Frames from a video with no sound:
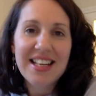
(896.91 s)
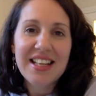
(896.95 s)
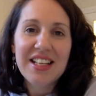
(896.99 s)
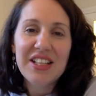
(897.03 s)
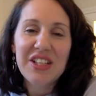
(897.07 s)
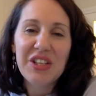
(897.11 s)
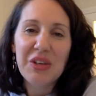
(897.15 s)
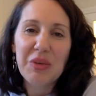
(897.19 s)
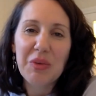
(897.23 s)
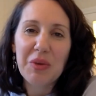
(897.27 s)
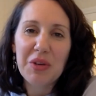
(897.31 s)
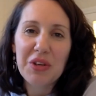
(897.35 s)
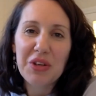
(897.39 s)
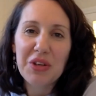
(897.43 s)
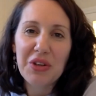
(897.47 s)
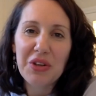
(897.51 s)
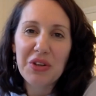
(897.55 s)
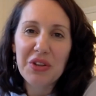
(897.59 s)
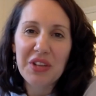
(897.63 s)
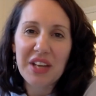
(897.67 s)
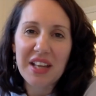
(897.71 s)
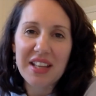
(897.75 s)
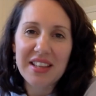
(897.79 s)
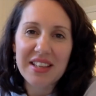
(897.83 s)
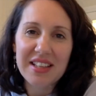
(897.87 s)
So we knew
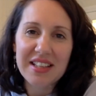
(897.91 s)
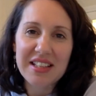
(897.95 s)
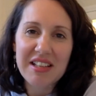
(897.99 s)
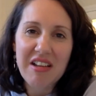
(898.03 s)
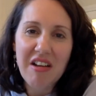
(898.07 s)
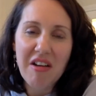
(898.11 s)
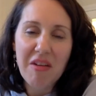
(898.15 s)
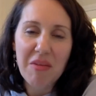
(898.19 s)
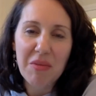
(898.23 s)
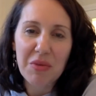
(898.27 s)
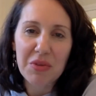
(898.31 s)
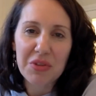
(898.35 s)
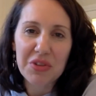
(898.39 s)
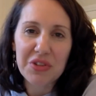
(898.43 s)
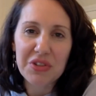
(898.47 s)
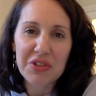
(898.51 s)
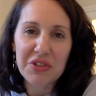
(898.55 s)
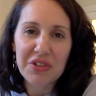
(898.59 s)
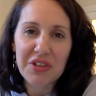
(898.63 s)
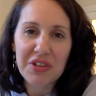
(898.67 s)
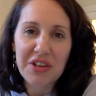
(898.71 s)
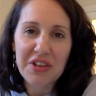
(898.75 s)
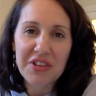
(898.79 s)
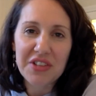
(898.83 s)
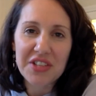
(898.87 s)
that the time wasn't
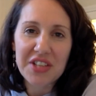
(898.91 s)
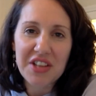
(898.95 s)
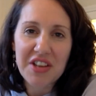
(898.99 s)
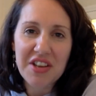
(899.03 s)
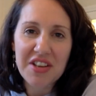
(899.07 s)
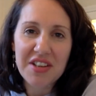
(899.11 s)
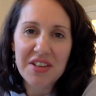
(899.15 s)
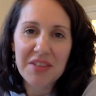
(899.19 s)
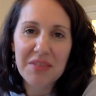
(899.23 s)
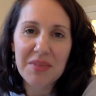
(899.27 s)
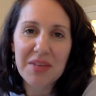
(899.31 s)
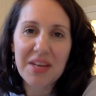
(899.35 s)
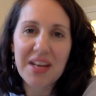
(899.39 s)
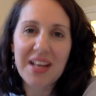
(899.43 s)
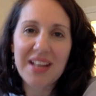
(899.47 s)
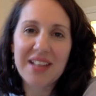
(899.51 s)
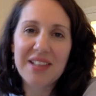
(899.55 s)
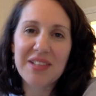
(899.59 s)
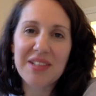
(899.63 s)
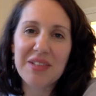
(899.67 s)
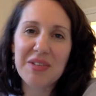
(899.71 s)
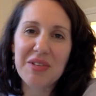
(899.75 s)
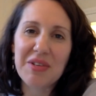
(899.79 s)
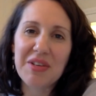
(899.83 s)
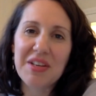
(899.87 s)
on our side, and we had
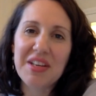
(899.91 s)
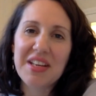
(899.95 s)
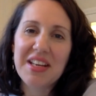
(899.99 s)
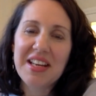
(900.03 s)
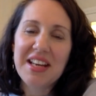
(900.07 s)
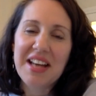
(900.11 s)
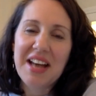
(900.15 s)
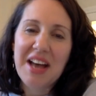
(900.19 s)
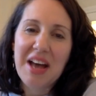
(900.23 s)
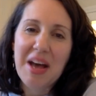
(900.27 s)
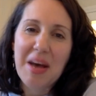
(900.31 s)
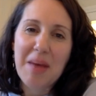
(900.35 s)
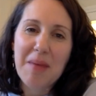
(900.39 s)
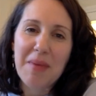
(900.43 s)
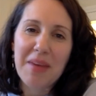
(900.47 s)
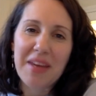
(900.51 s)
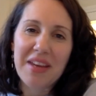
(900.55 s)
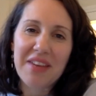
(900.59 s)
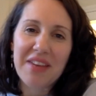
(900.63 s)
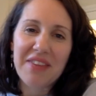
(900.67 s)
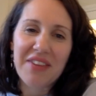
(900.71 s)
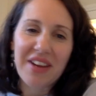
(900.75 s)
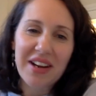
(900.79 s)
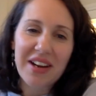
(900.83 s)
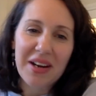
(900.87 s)
to
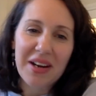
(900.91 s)
make very